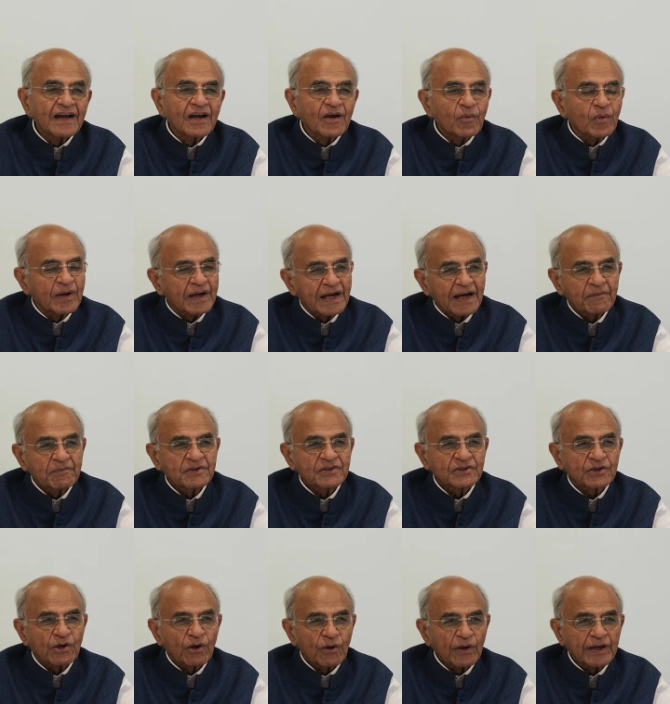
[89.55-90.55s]
When I was
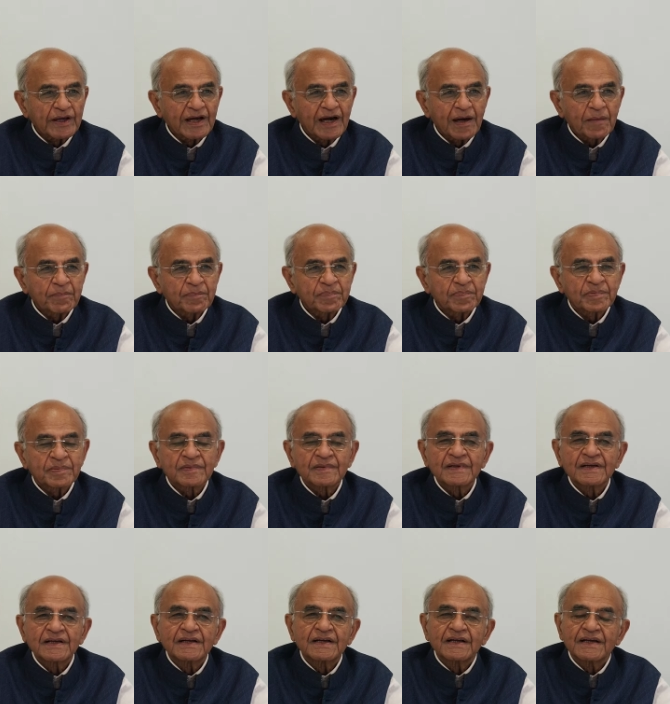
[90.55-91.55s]
growing up,
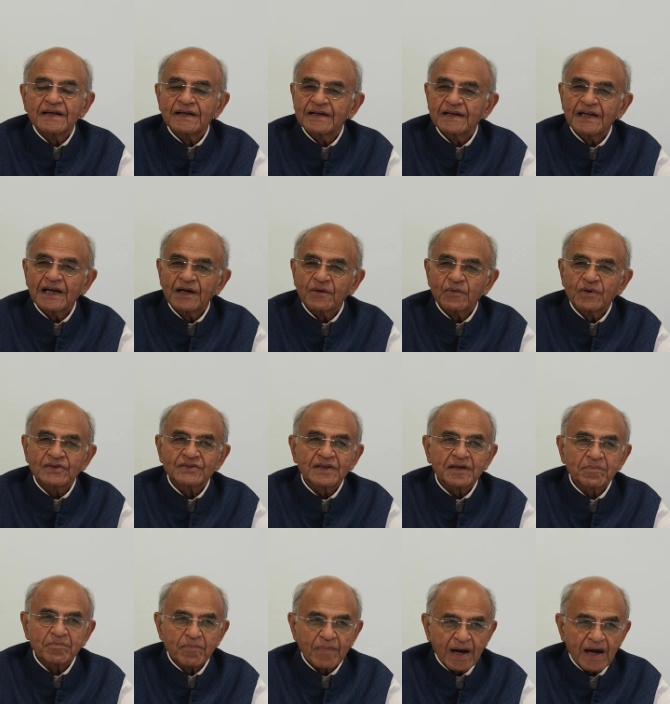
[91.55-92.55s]
India was
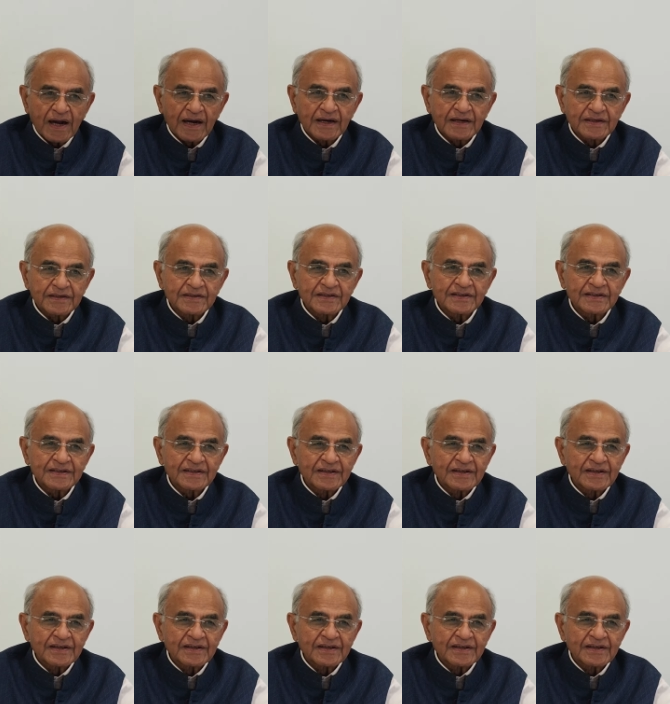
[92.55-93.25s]
admired